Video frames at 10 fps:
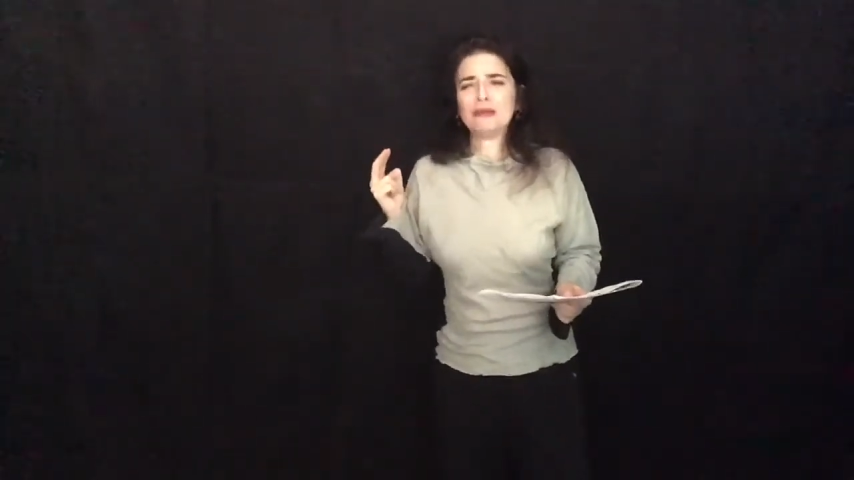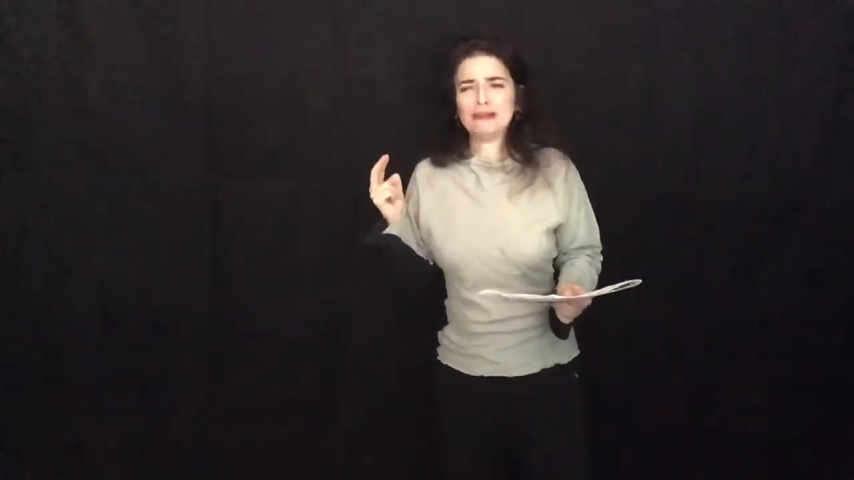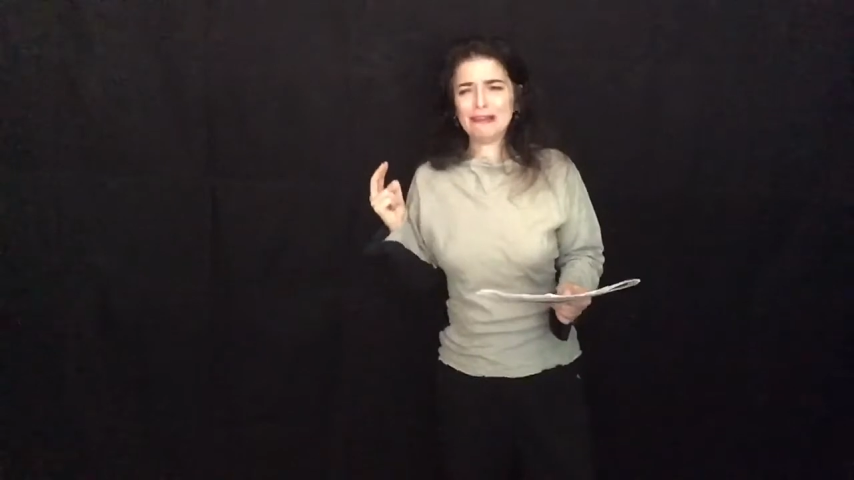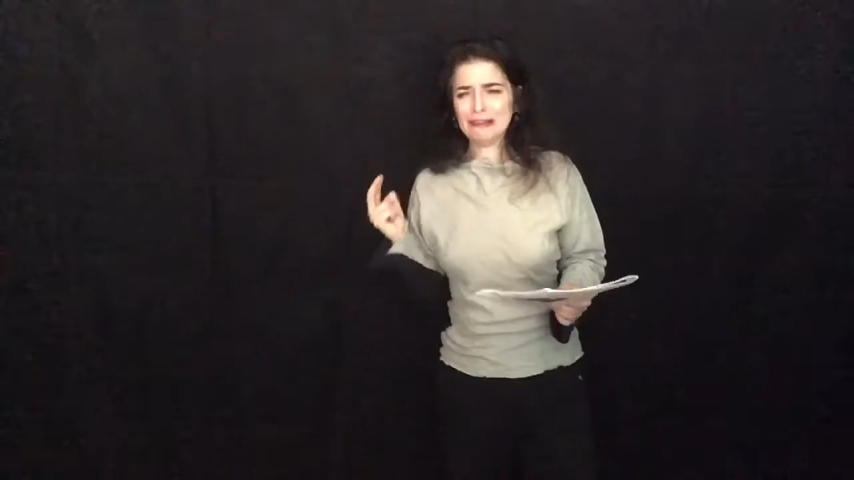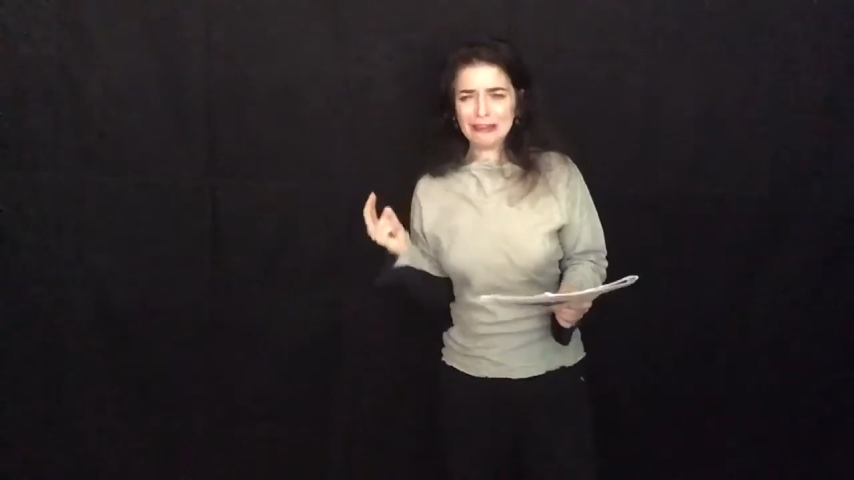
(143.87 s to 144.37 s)

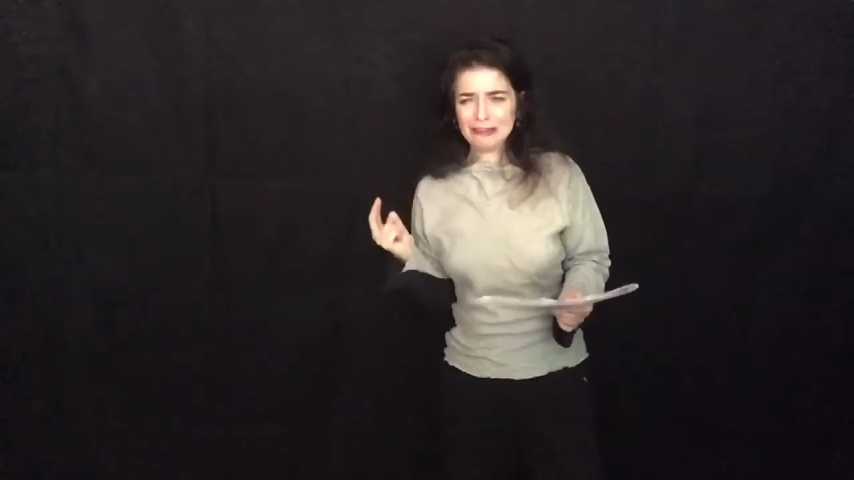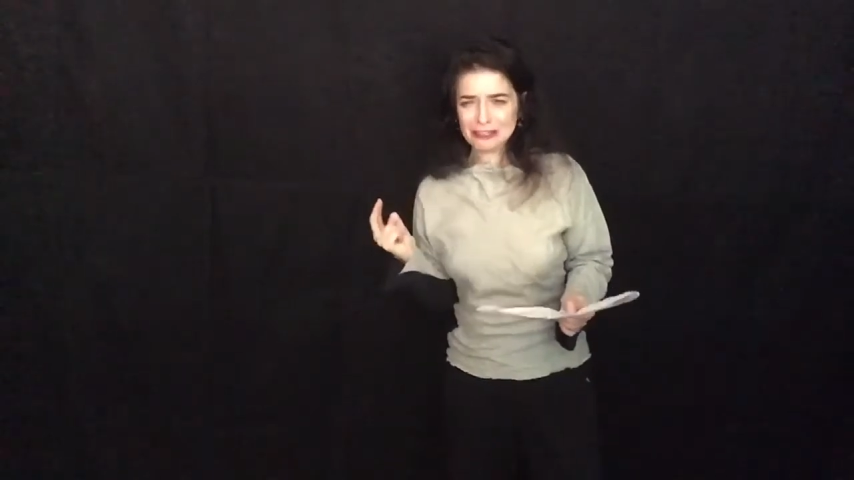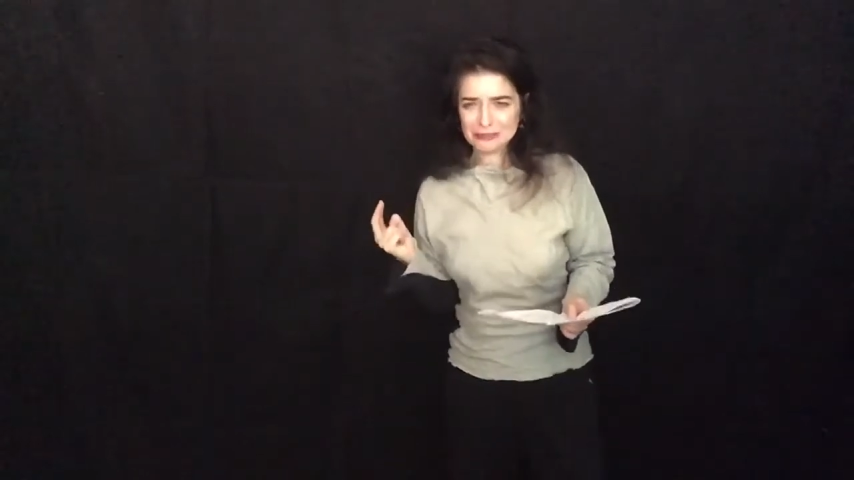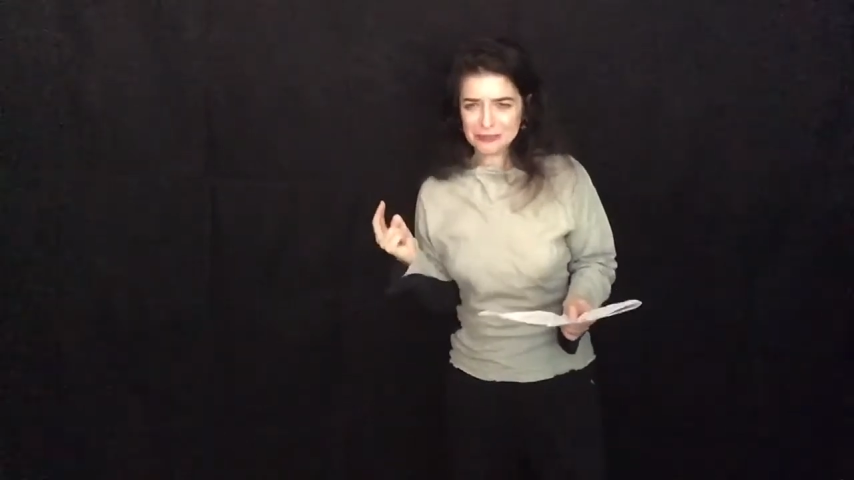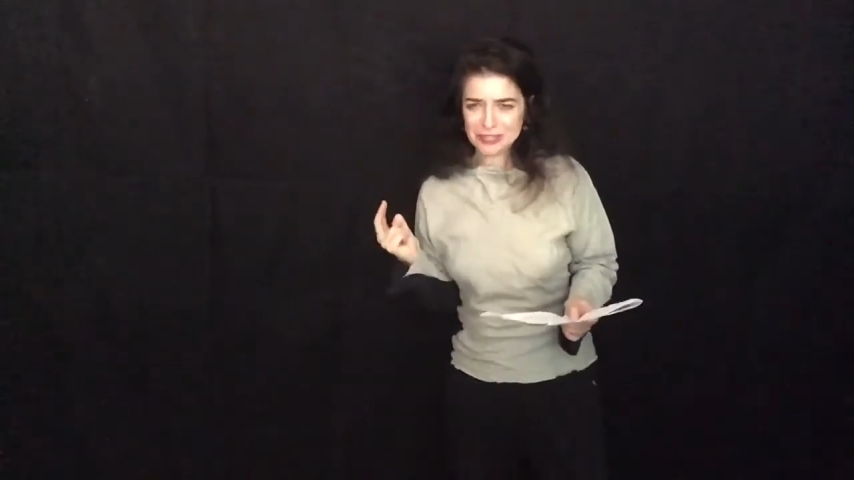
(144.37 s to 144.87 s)

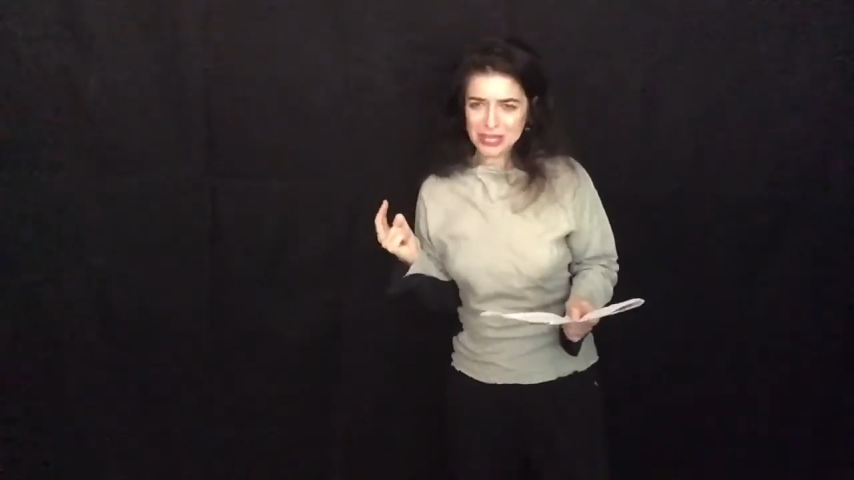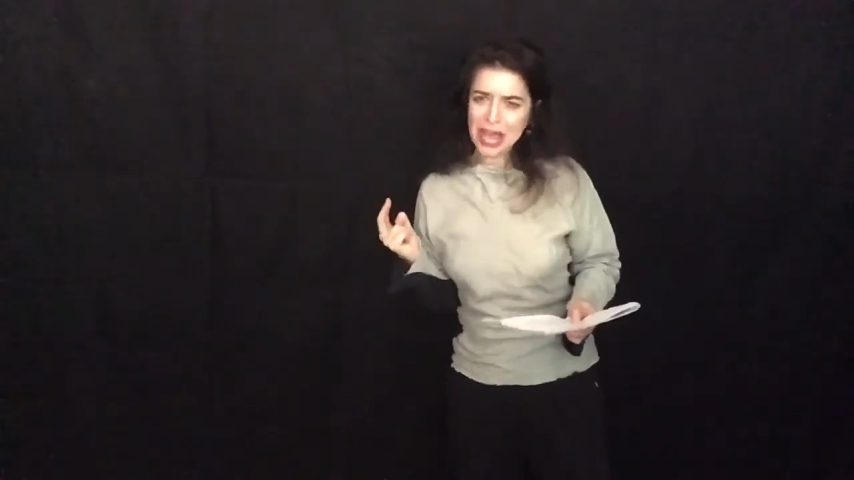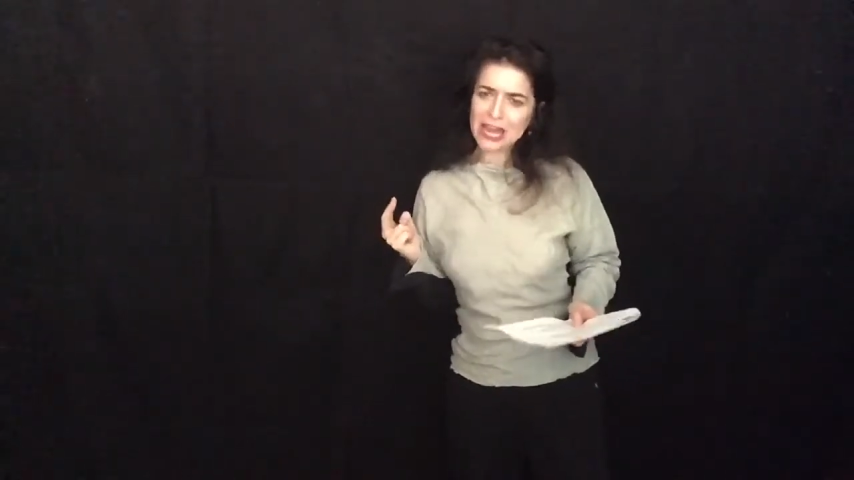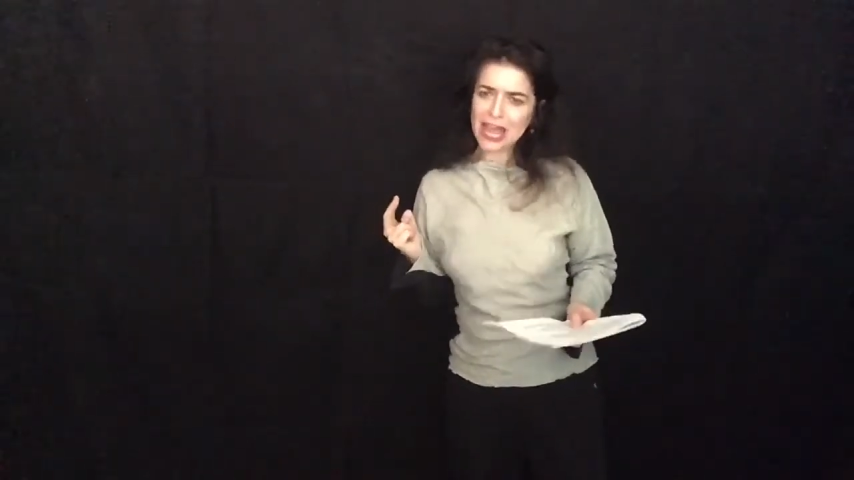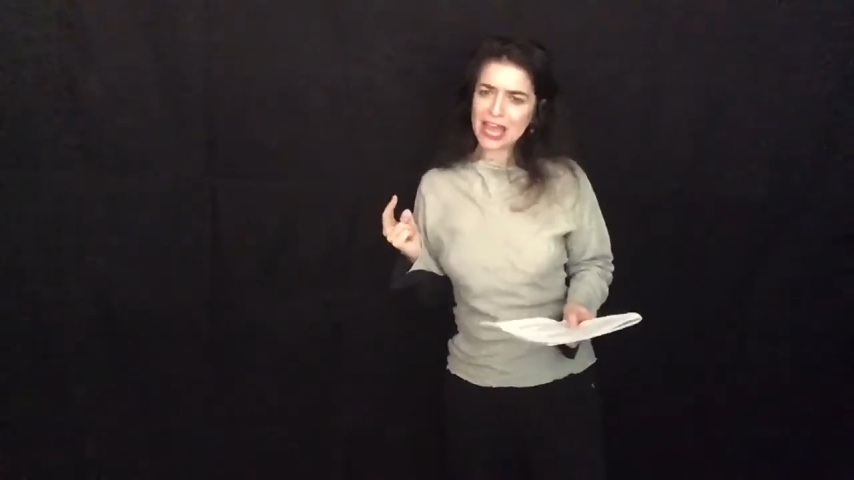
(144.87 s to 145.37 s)
please, Mr.
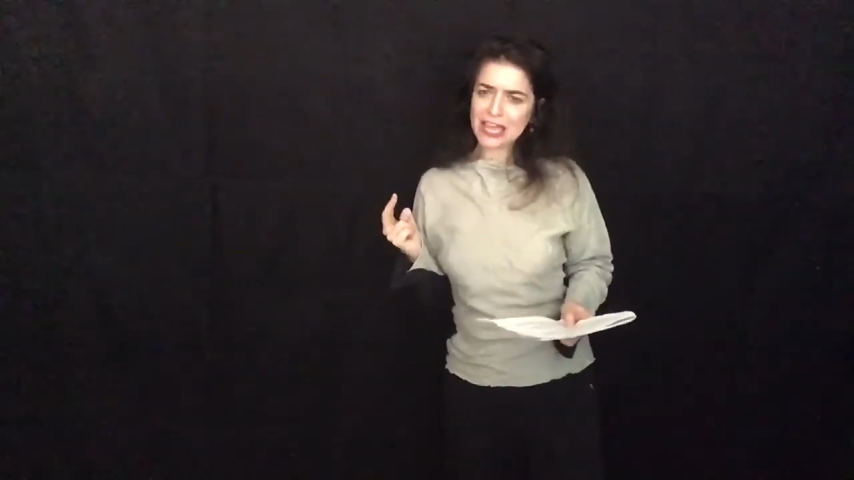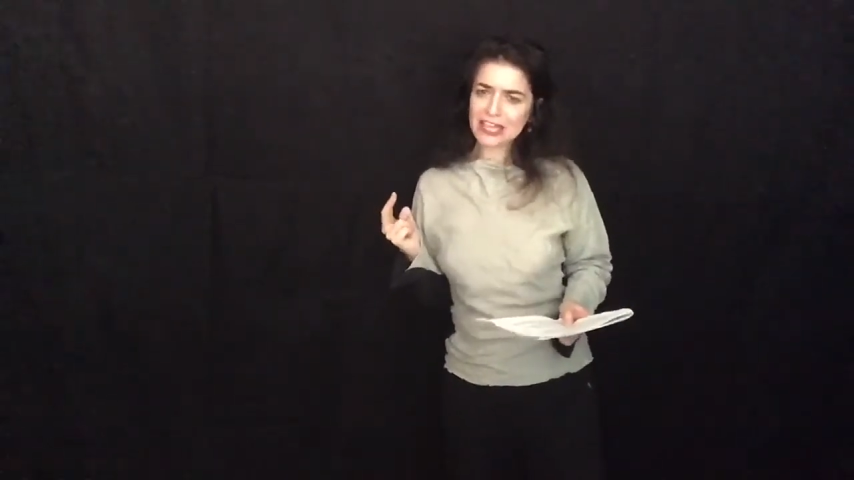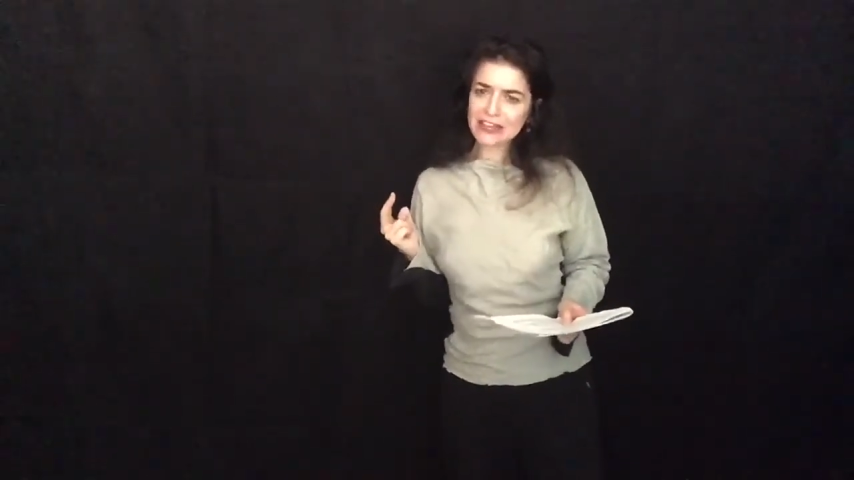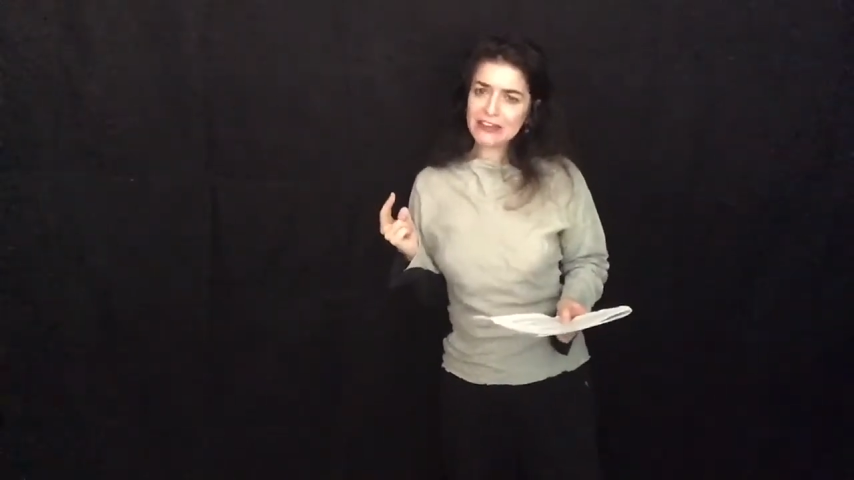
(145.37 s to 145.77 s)
Hannay.